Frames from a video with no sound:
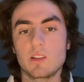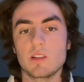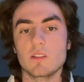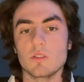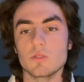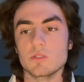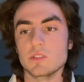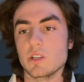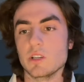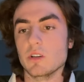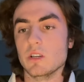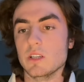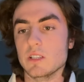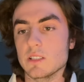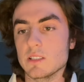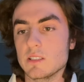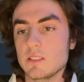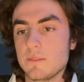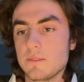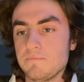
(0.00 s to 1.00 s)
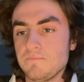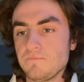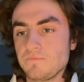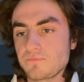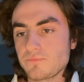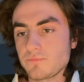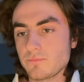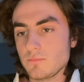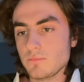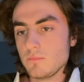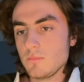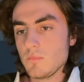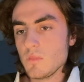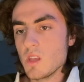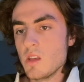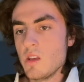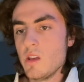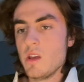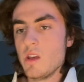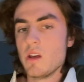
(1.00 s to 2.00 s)
those areas.
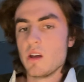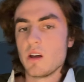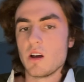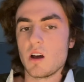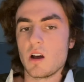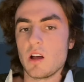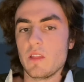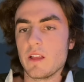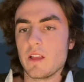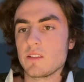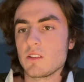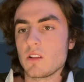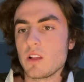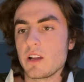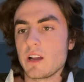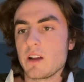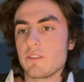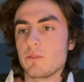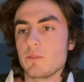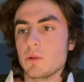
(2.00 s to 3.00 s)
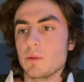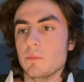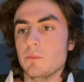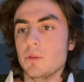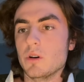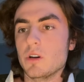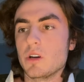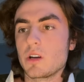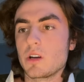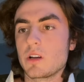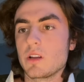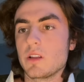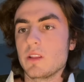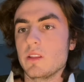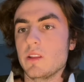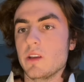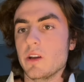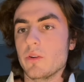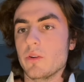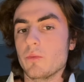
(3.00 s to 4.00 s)
That's all I got from the book.
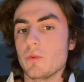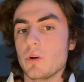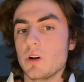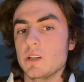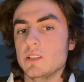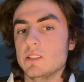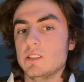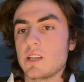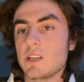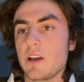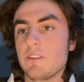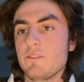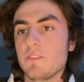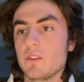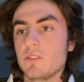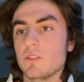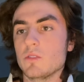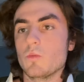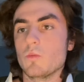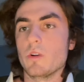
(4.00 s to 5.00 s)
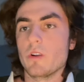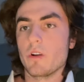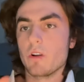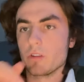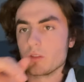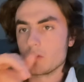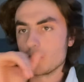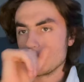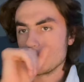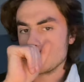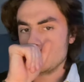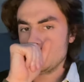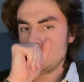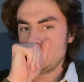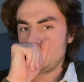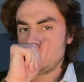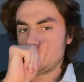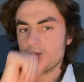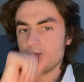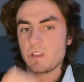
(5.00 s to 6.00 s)
I found this one article
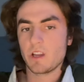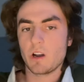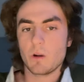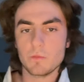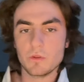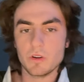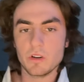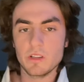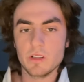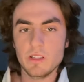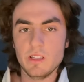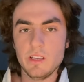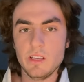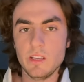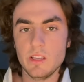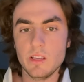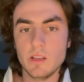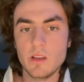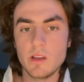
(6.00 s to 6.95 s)
that I'll put in the